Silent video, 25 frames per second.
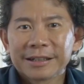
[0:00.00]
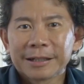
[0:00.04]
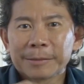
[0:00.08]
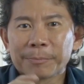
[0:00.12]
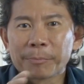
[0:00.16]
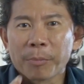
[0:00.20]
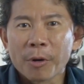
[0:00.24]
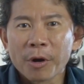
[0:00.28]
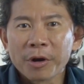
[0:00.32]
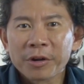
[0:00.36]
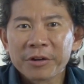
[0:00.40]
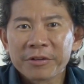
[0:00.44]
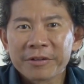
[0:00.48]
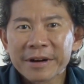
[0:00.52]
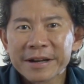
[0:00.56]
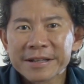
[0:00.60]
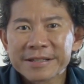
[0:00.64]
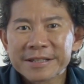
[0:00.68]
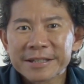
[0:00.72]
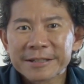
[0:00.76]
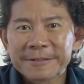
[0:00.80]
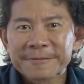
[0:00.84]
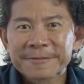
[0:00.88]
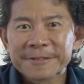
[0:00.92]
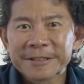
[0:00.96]
A
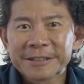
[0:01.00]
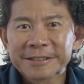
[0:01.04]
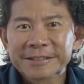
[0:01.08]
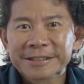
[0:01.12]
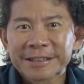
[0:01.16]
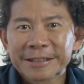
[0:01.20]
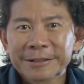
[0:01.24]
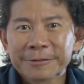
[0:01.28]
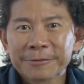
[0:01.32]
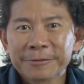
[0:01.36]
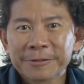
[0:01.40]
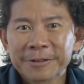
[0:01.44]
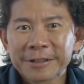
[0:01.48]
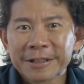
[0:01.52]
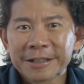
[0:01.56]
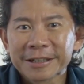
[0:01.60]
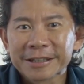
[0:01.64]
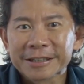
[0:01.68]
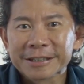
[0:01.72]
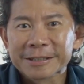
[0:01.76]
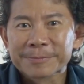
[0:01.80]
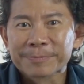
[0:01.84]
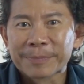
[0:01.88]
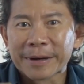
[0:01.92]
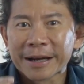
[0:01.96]
polarizing filter
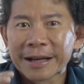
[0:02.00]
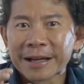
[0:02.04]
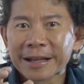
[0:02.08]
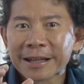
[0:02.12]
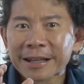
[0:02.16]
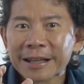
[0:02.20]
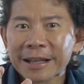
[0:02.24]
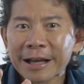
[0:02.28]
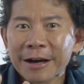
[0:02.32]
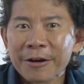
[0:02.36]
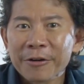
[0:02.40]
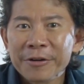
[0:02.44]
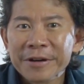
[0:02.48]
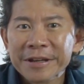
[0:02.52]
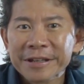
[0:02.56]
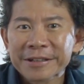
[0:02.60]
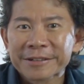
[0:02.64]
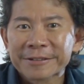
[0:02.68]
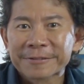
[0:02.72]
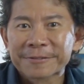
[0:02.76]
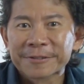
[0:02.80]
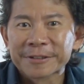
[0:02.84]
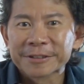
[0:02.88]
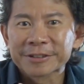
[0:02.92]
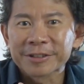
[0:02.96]
works by allowing
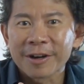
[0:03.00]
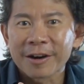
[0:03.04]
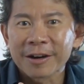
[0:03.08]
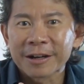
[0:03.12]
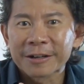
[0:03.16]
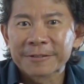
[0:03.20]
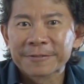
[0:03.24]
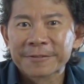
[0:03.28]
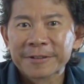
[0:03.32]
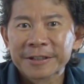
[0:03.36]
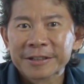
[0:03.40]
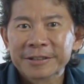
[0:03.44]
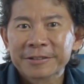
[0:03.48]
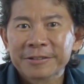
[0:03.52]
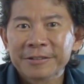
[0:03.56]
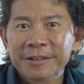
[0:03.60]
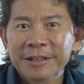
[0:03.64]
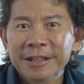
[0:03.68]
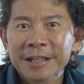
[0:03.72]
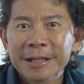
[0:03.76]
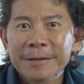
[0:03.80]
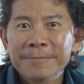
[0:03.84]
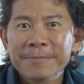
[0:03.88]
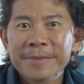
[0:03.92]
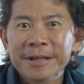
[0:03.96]
the photographer to
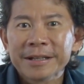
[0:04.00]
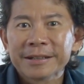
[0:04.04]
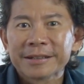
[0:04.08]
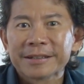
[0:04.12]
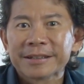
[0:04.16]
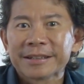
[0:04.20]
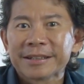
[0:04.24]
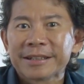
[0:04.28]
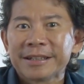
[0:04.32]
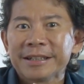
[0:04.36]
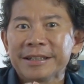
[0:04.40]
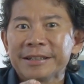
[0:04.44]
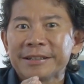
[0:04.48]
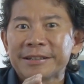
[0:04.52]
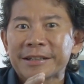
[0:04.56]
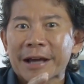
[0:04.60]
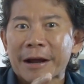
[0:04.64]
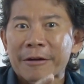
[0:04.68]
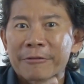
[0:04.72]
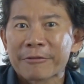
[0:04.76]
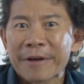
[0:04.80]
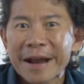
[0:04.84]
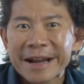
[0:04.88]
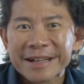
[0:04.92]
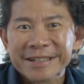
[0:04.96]
limit the
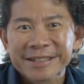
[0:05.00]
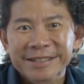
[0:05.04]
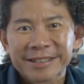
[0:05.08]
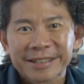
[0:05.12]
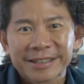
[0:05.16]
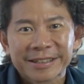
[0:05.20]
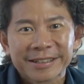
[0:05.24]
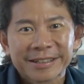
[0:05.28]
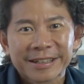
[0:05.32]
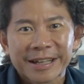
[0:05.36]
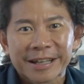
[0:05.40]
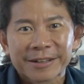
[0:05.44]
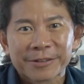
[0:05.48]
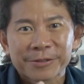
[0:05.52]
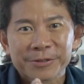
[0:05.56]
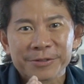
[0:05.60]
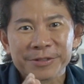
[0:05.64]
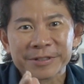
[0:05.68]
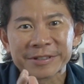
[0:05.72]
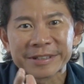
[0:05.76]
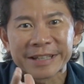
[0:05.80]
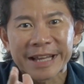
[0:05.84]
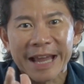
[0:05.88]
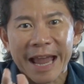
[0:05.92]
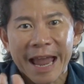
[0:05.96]
direction and
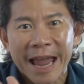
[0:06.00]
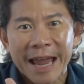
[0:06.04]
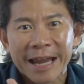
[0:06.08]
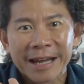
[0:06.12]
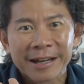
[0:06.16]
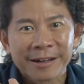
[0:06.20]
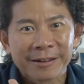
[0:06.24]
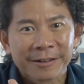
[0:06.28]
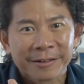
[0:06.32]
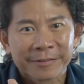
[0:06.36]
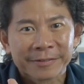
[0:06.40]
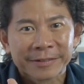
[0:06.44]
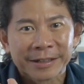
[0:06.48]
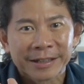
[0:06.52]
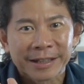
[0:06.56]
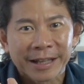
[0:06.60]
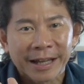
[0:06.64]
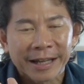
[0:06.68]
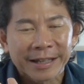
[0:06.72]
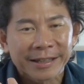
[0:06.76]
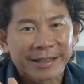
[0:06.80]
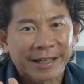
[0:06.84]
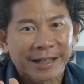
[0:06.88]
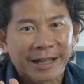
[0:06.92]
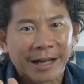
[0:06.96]
also the angle of the
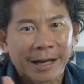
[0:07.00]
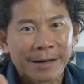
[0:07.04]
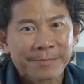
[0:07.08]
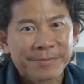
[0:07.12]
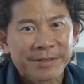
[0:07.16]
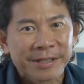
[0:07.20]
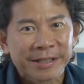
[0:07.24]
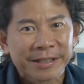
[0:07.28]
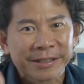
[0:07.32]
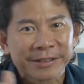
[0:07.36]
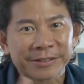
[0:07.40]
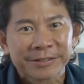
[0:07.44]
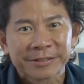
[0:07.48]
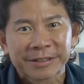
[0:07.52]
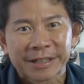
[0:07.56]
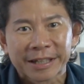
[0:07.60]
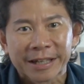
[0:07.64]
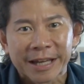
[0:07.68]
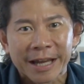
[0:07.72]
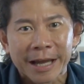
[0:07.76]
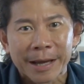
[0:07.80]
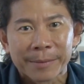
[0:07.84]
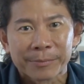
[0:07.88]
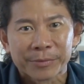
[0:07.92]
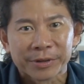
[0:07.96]
light that comes into the
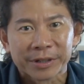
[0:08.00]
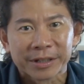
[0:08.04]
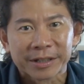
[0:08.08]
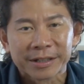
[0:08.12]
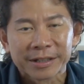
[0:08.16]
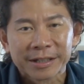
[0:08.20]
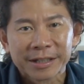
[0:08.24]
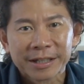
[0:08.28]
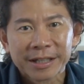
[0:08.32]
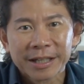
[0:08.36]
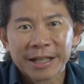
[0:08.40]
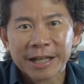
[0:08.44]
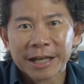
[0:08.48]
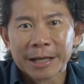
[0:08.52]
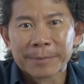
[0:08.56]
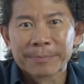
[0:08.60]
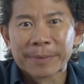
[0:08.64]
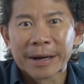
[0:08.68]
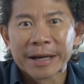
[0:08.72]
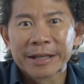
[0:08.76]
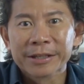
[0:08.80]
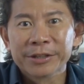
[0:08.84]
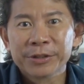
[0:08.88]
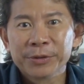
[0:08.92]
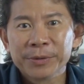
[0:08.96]
camera. And
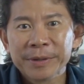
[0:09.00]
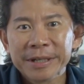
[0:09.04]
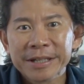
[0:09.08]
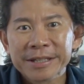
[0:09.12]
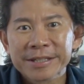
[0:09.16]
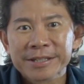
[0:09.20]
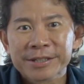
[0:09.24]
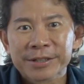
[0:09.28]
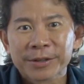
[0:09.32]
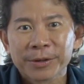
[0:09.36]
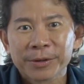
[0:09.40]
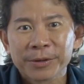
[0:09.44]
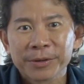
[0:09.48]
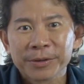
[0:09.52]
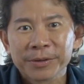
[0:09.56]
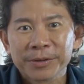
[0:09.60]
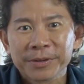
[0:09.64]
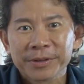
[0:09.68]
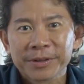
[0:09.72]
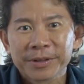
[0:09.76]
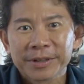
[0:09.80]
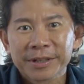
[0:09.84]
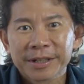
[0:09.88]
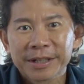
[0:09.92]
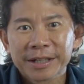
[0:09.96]
by doing
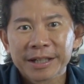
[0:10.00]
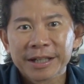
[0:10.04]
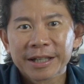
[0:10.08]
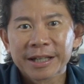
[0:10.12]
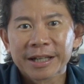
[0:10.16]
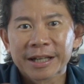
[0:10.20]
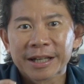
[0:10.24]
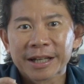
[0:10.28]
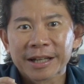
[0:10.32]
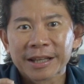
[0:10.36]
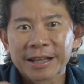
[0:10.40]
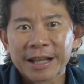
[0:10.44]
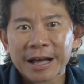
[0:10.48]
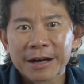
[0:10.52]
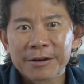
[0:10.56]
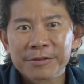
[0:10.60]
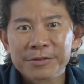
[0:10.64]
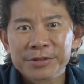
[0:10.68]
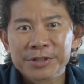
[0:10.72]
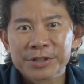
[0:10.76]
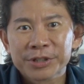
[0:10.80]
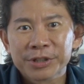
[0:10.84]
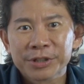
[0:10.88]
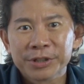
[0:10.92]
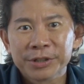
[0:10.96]
so, it
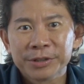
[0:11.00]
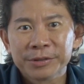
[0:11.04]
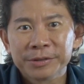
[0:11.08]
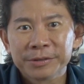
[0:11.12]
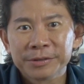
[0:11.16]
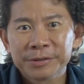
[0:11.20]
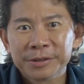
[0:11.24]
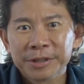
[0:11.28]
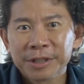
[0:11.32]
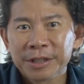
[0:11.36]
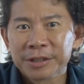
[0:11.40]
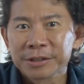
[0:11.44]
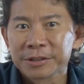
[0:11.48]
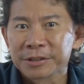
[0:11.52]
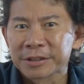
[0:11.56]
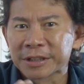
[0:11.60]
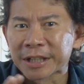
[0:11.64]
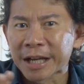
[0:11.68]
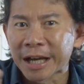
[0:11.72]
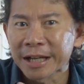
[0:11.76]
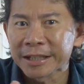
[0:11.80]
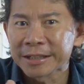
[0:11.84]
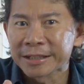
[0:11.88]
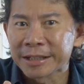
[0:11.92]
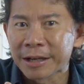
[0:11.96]
allows you to
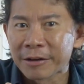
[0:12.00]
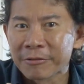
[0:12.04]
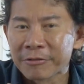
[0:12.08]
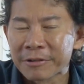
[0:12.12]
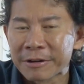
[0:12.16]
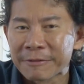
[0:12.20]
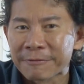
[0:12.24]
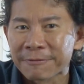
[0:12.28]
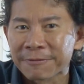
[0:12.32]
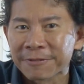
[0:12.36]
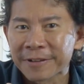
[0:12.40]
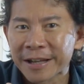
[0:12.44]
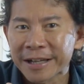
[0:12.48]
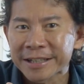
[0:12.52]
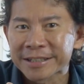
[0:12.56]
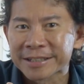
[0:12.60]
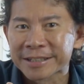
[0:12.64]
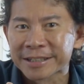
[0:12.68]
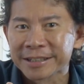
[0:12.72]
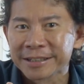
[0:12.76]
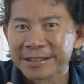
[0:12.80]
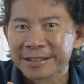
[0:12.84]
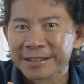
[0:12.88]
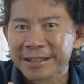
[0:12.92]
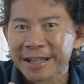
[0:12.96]
cut down
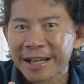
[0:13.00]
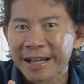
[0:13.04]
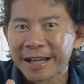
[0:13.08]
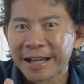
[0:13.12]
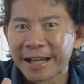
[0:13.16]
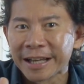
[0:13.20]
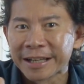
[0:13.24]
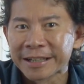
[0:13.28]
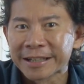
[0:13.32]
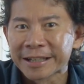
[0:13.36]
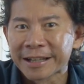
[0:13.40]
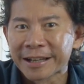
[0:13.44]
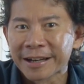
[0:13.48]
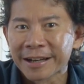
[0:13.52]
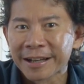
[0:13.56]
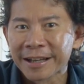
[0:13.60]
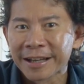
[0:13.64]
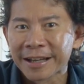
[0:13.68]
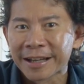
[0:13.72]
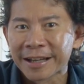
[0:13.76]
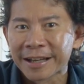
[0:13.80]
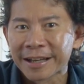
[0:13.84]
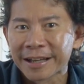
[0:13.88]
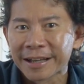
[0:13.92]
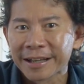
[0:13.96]
reflection and
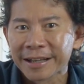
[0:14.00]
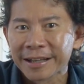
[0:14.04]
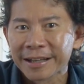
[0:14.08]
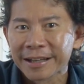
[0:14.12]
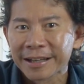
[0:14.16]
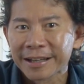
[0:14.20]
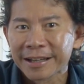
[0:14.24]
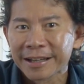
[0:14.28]
glare,